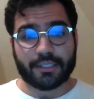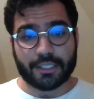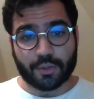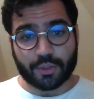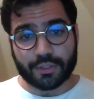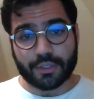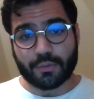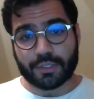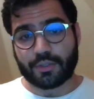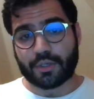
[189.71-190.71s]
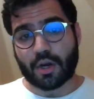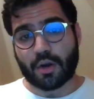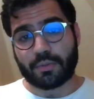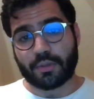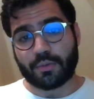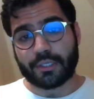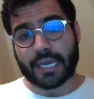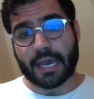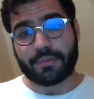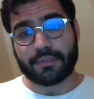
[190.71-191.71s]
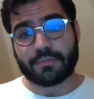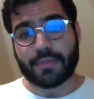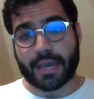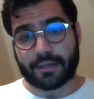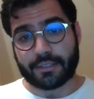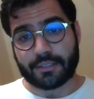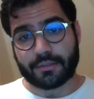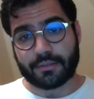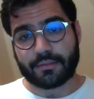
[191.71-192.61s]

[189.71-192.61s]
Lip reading: The order in which uploading happens matters,